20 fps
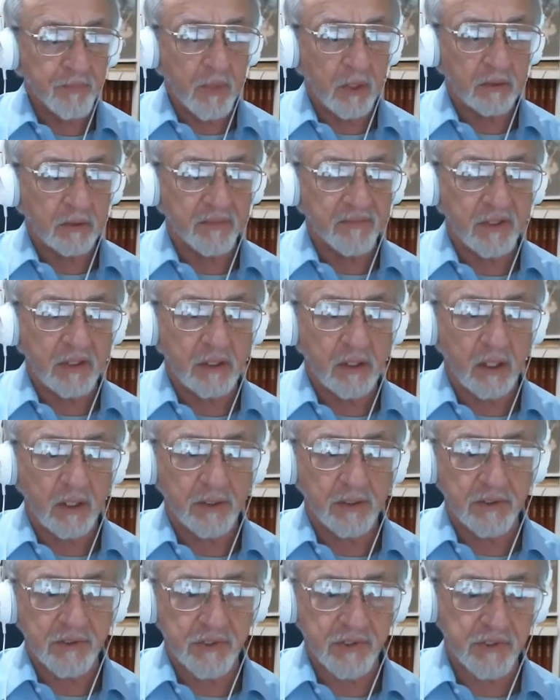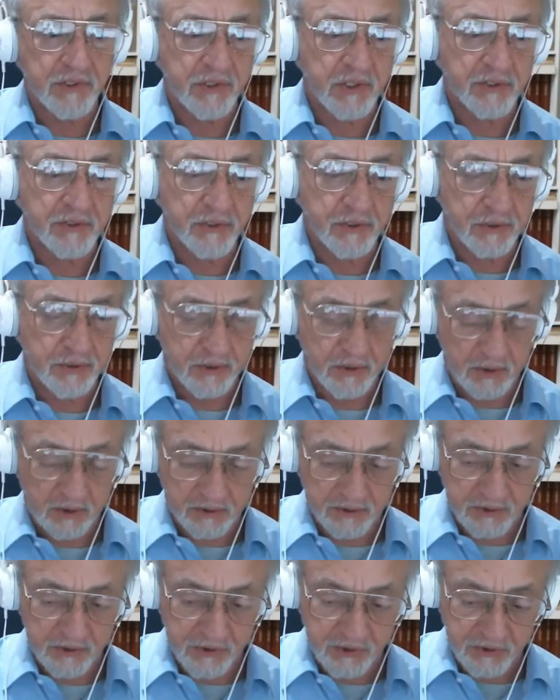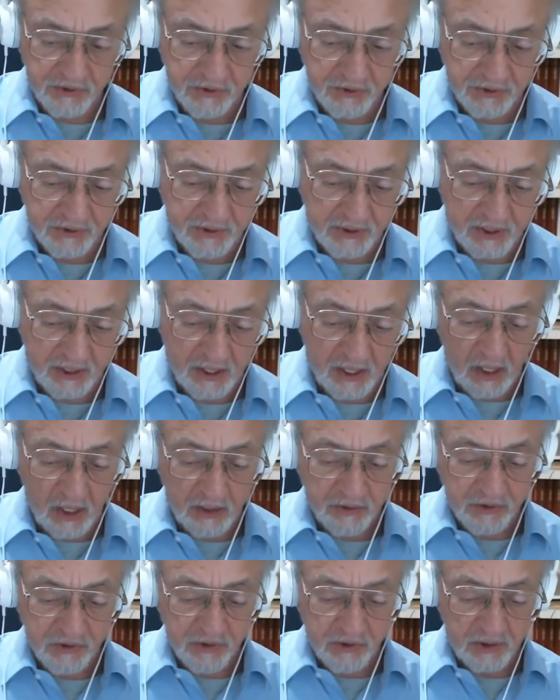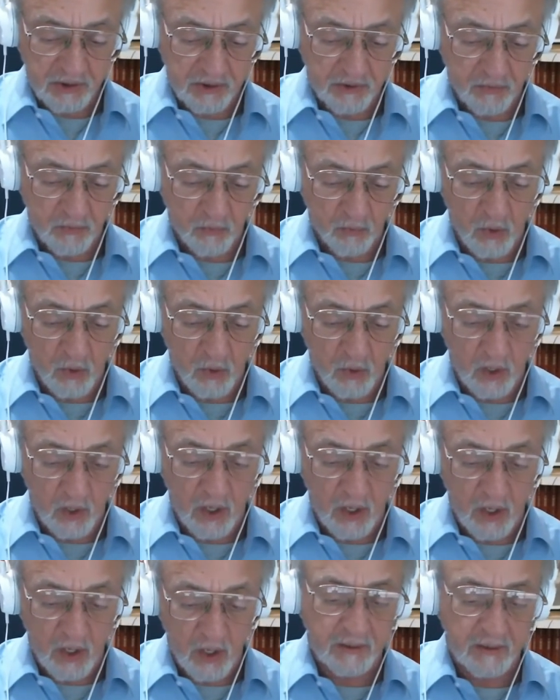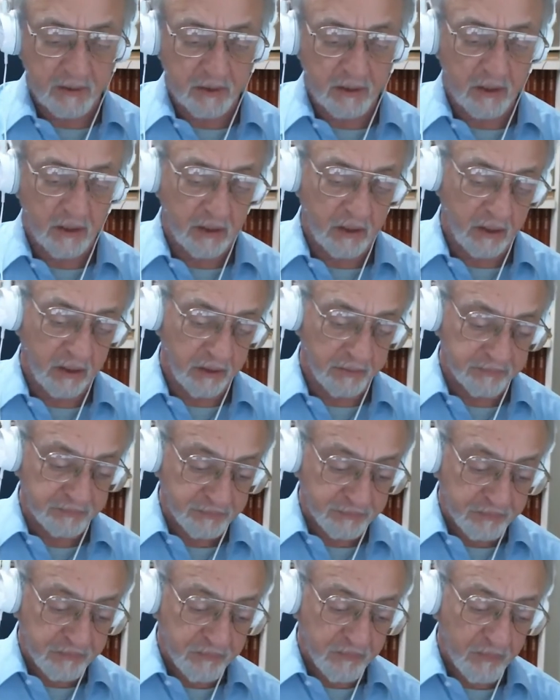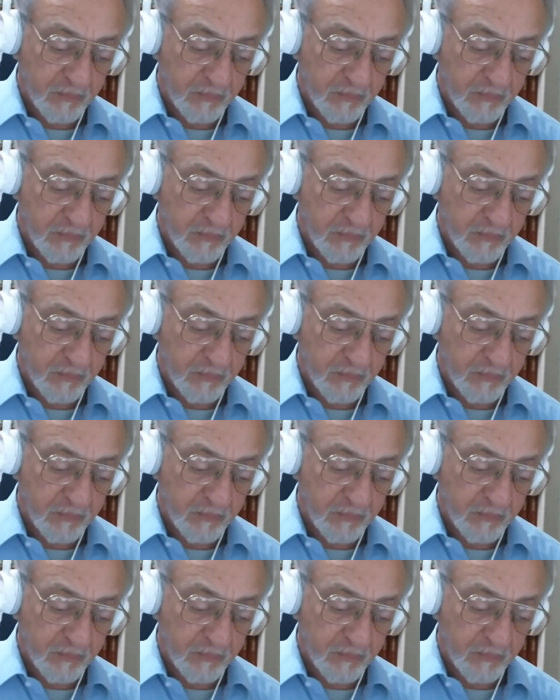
Loving kindness is under understood as wanting um,